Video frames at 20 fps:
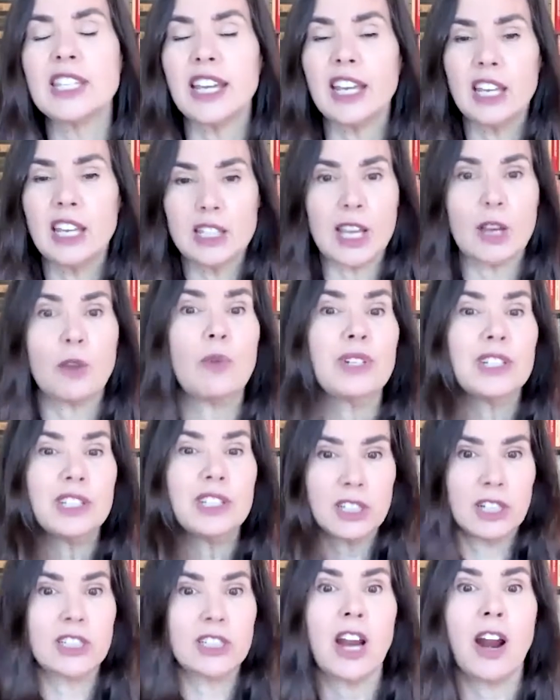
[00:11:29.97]
It's like what
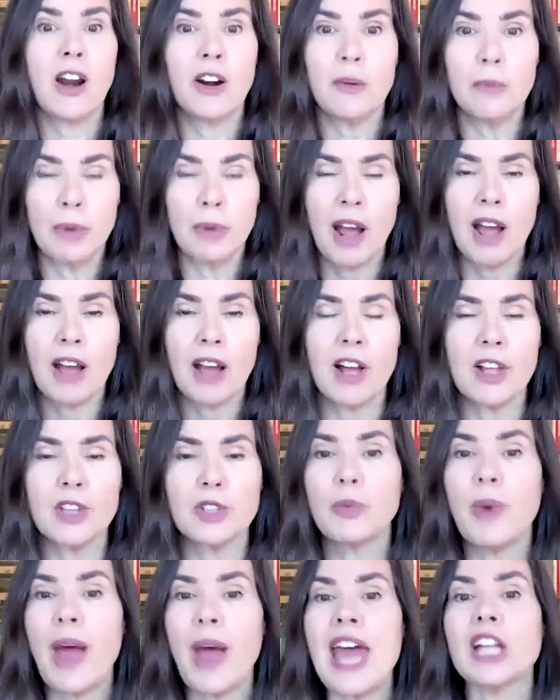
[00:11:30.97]
Tara Brach
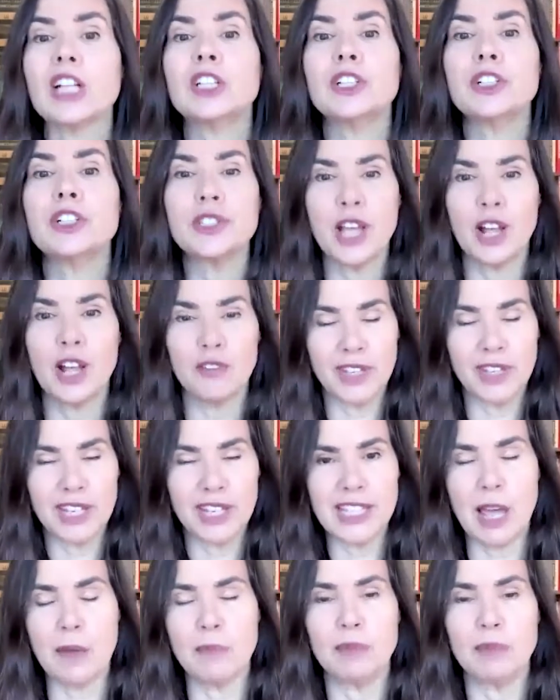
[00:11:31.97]
calls radical
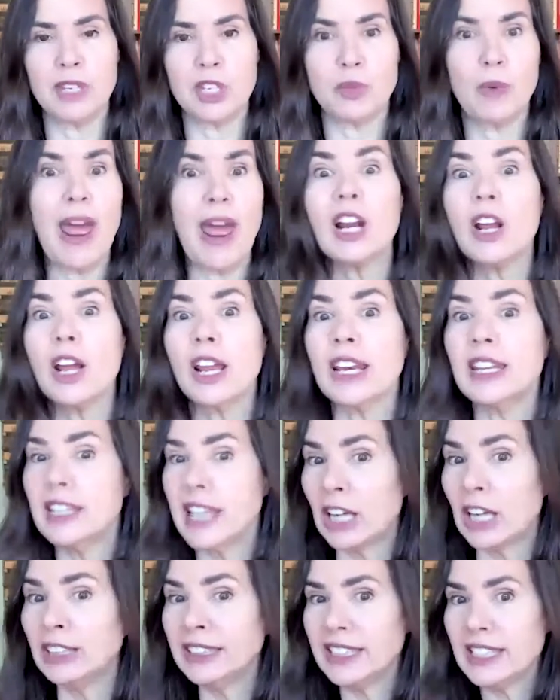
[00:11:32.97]
self-acceptance, not
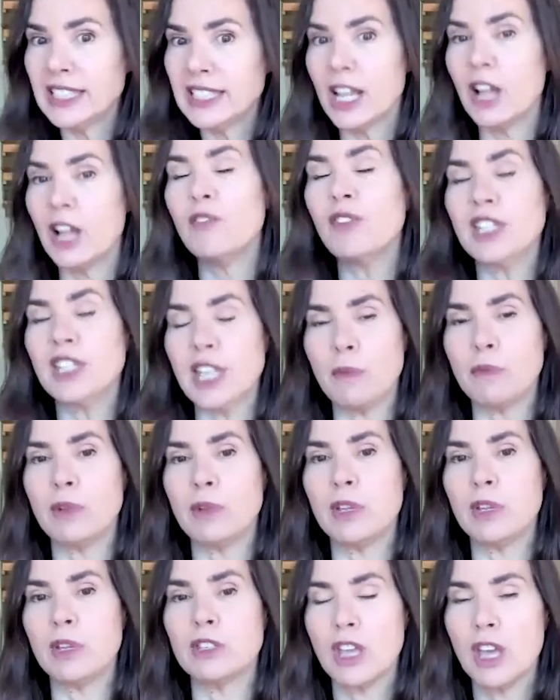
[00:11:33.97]
only
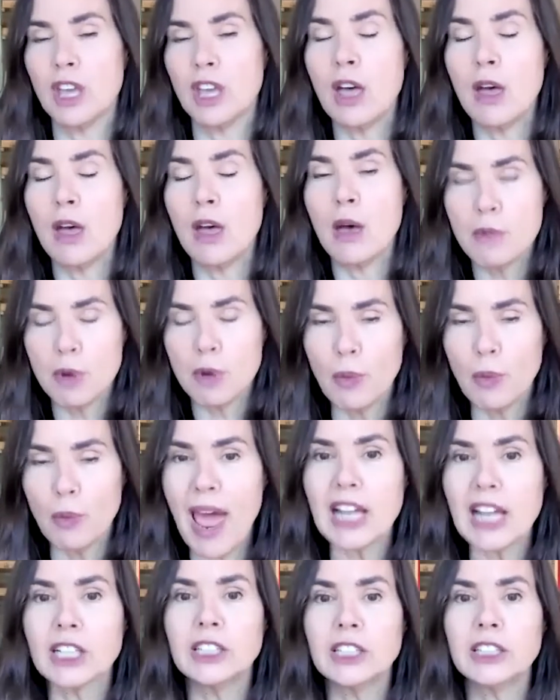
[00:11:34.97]
self-acceptance, but
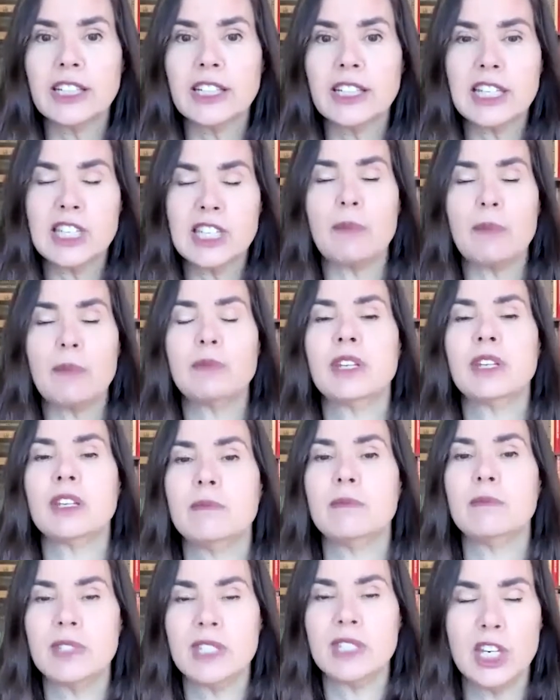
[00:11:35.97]
radical
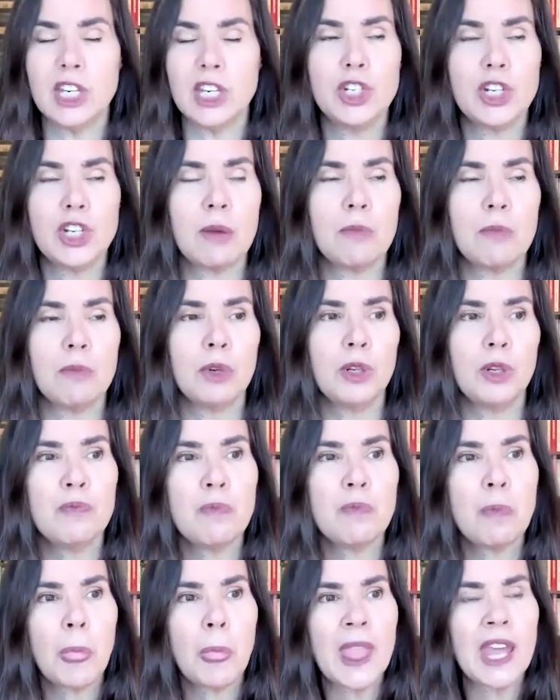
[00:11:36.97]
acceptance in
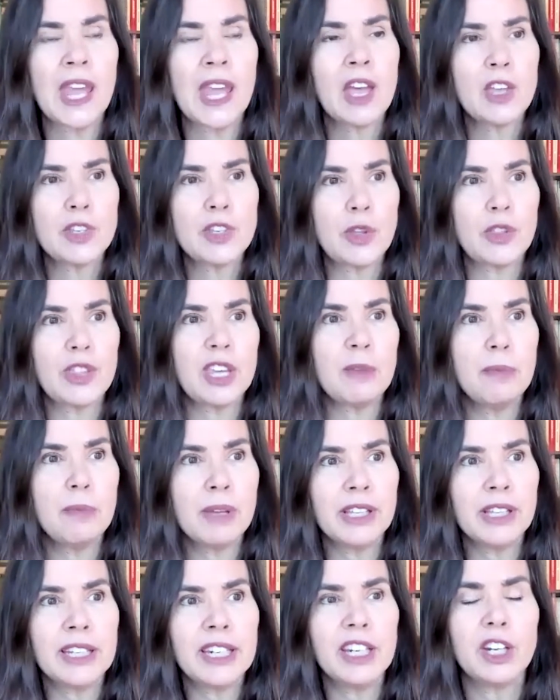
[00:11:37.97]
general. So the
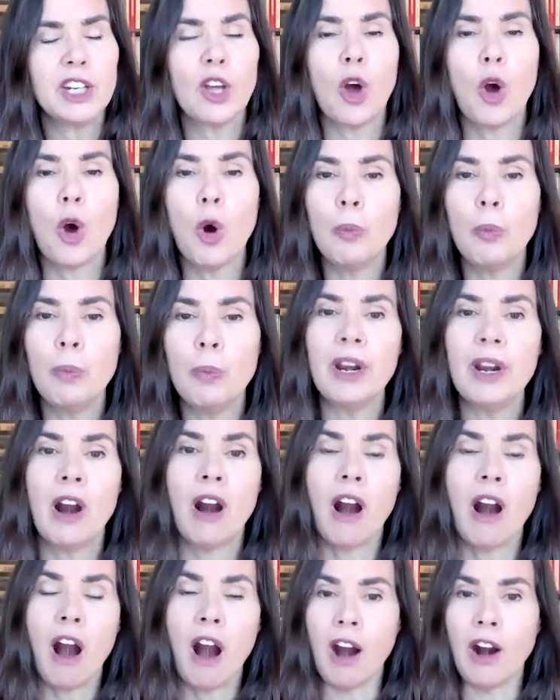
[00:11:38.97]
ability to open
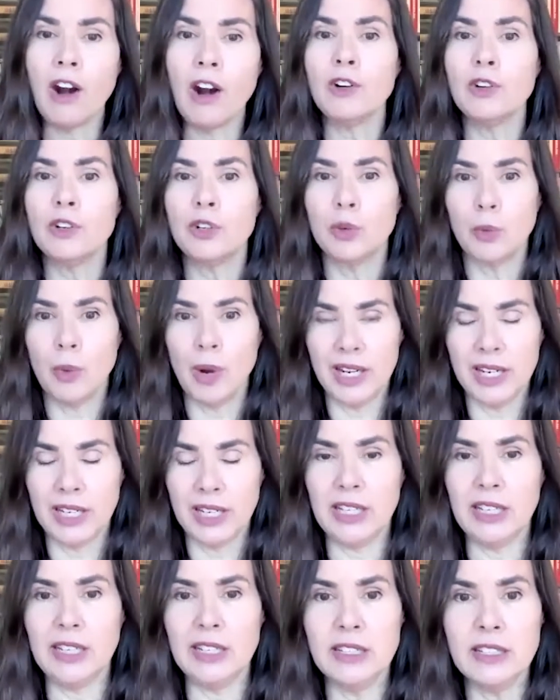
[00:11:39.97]
our heart to what
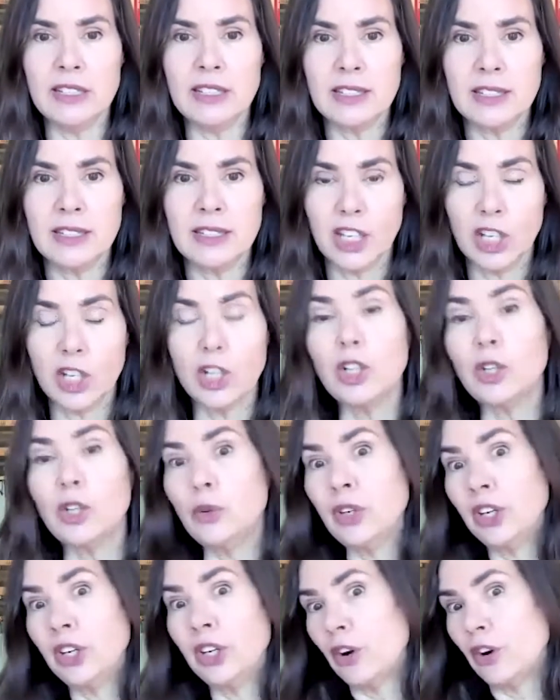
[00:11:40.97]
is,
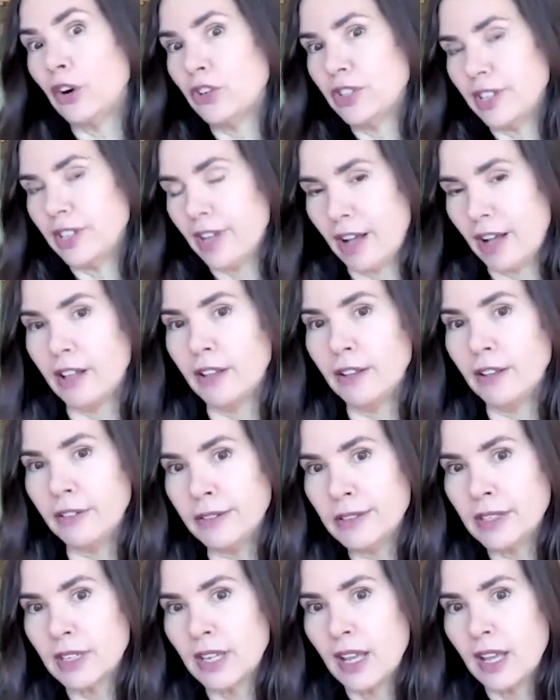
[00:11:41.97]
including
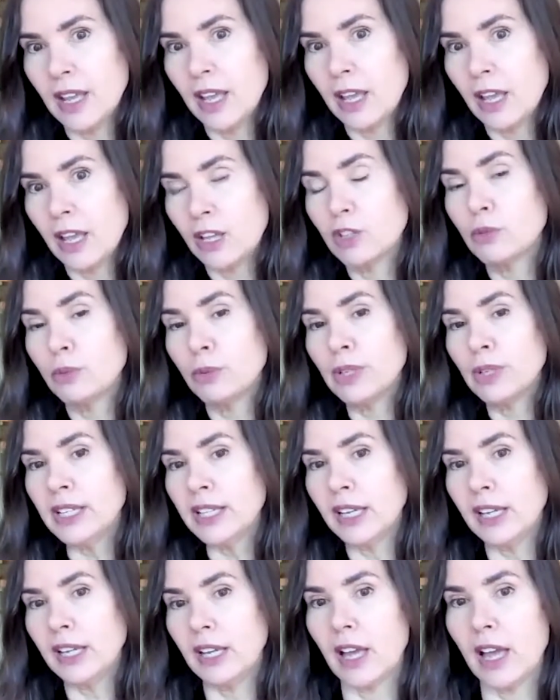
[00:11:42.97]
ourselves, is
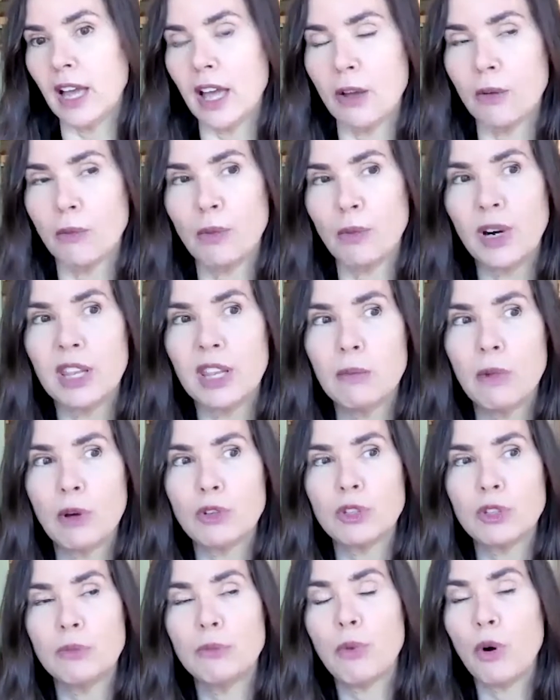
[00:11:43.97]
really one of the
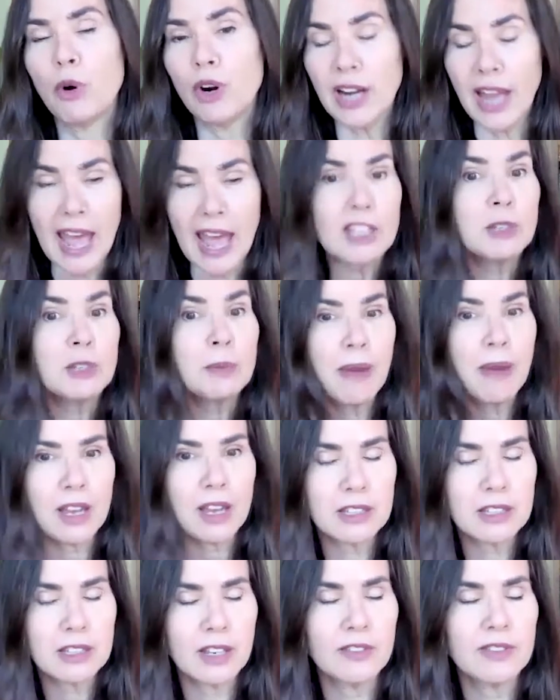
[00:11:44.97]
most important
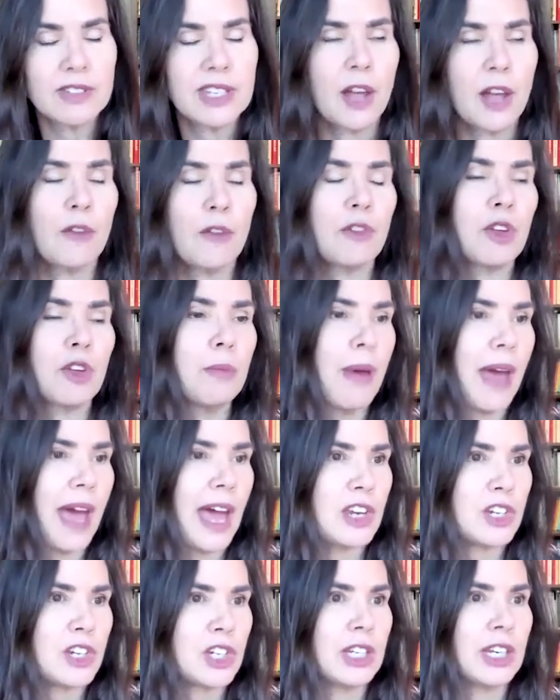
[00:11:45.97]
aspects of
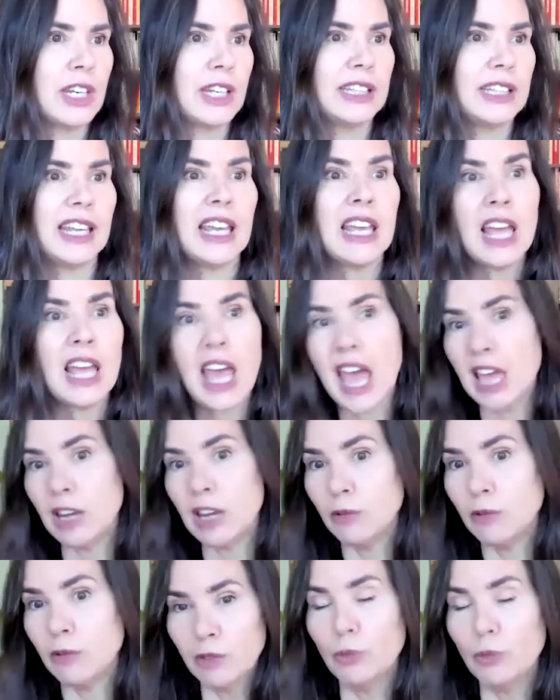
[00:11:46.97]
self-compassion.
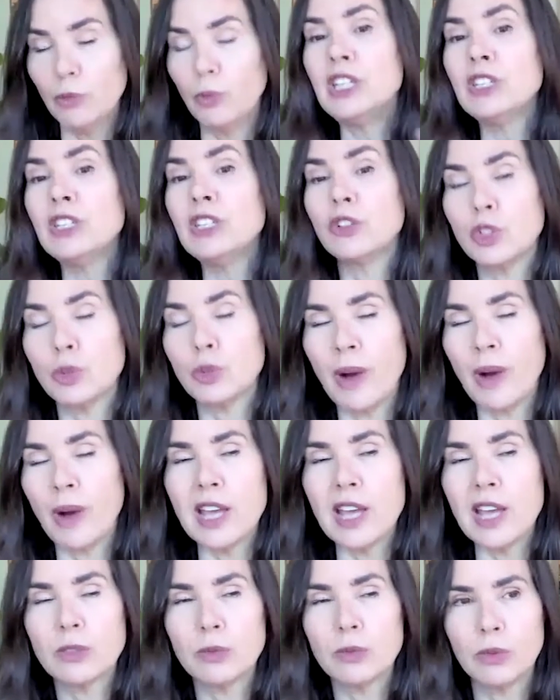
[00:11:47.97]
And
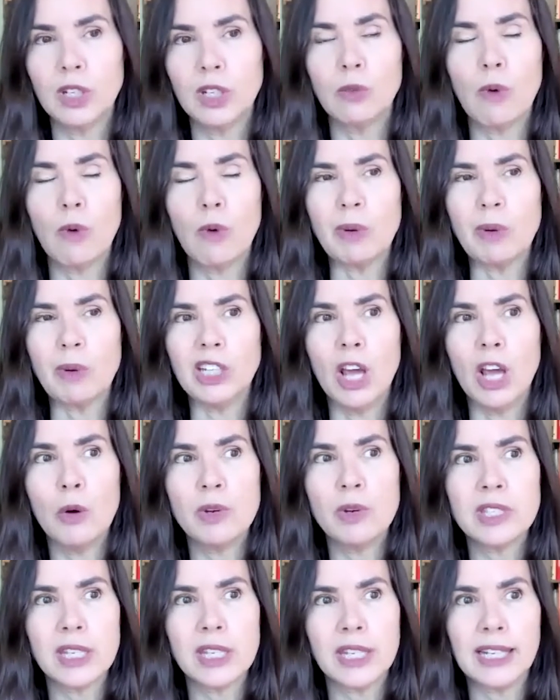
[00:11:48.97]
research-wise, you know, what we
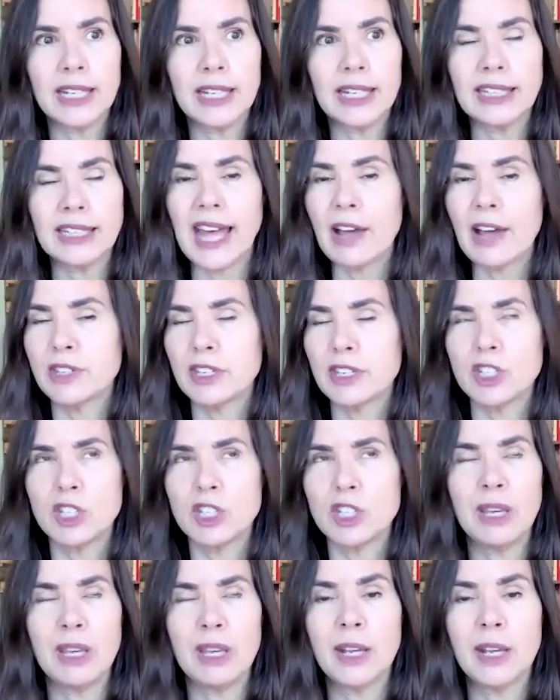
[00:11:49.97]
know is that it allows us
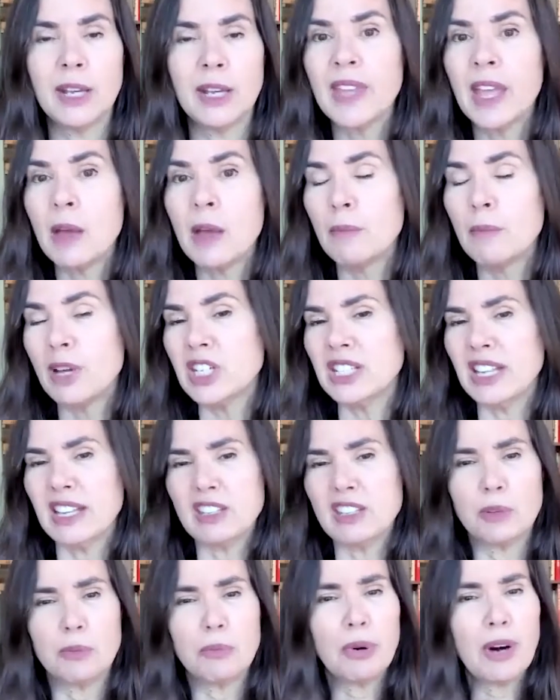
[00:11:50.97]
to be much
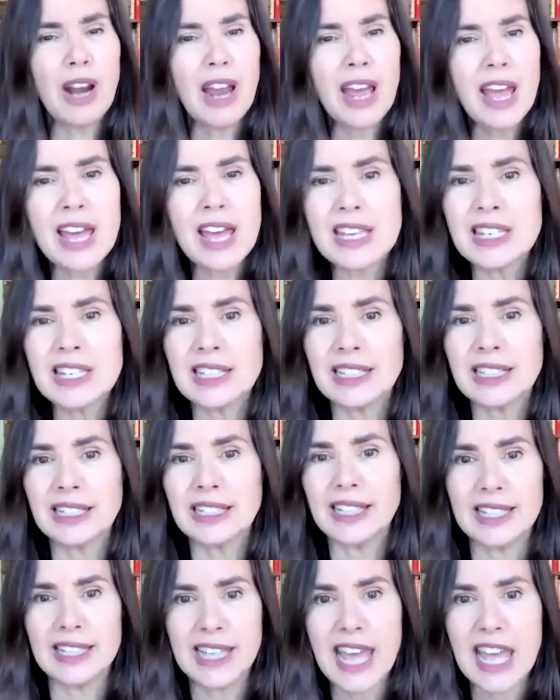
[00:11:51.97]
less depressed,
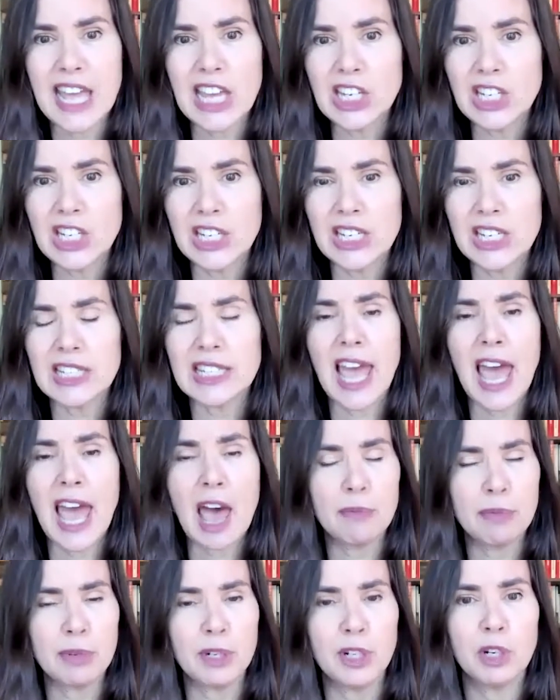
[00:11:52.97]
less anxious,
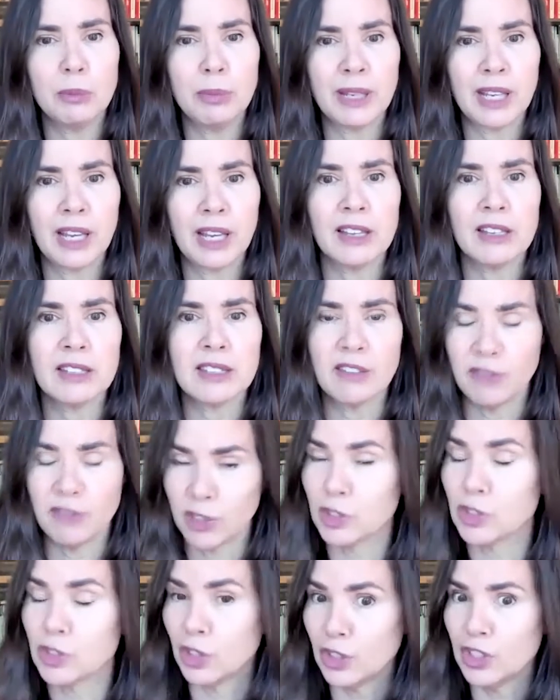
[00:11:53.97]
happier, because it
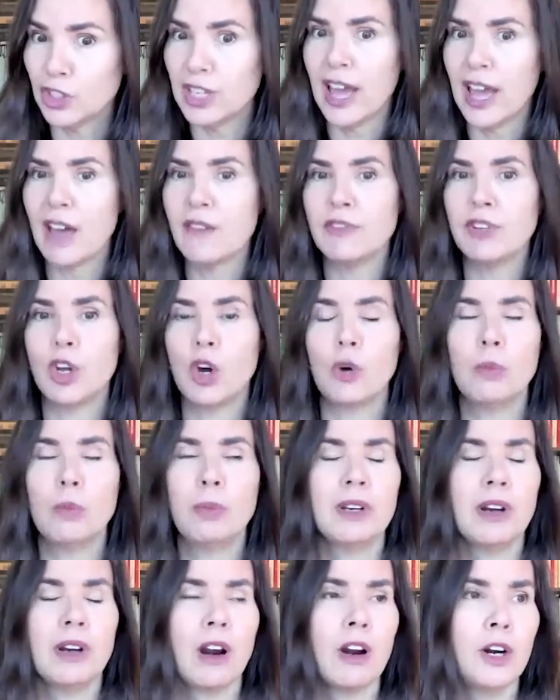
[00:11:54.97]
feels good to have an
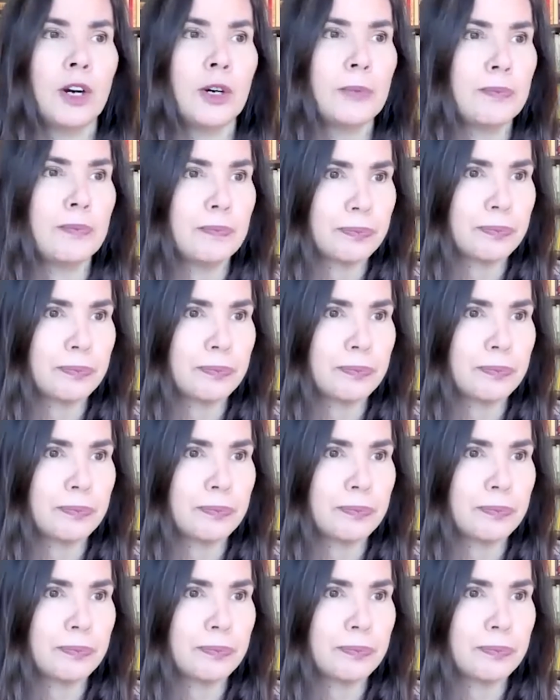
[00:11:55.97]
open heart.